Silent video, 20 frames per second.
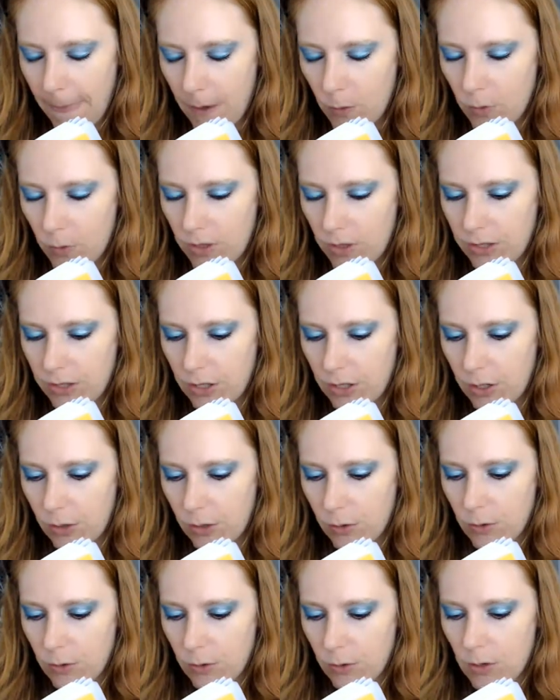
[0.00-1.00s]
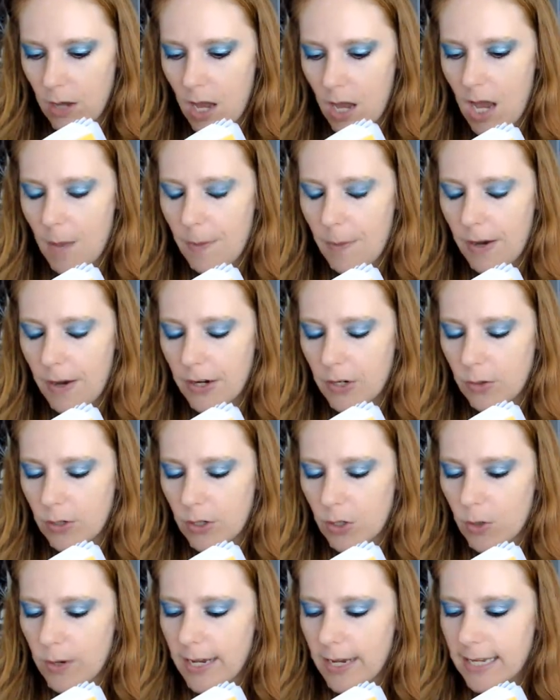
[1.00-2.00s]
with you about your
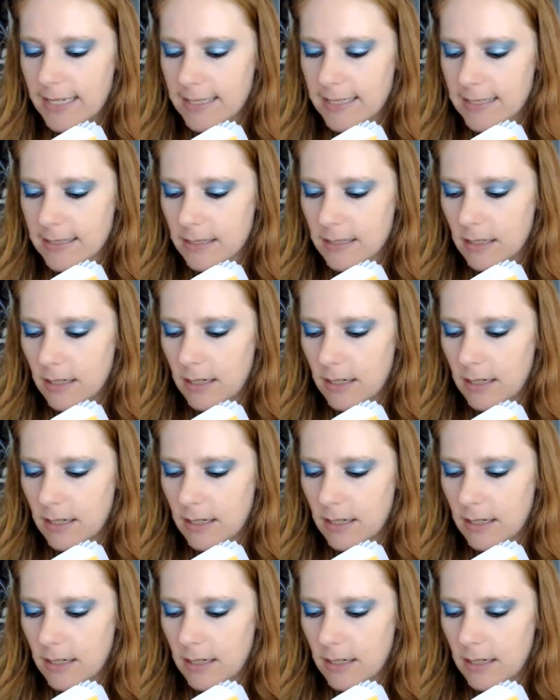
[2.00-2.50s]
inner quests.